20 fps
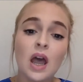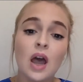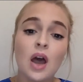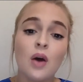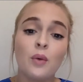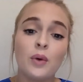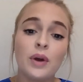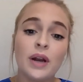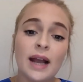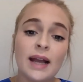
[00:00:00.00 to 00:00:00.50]

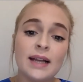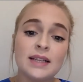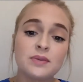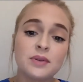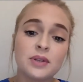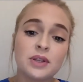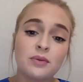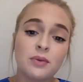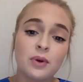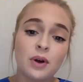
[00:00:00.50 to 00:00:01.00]
When asked
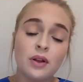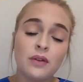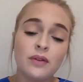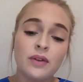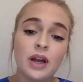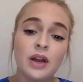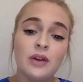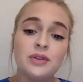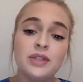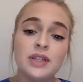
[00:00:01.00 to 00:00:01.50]
what the role of an
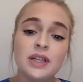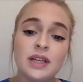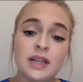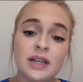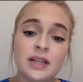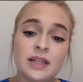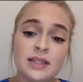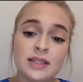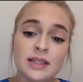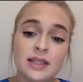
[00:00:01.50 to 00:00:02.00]
OT in
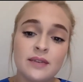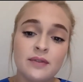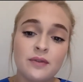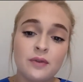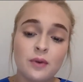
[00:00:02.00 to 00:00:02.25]
a SNF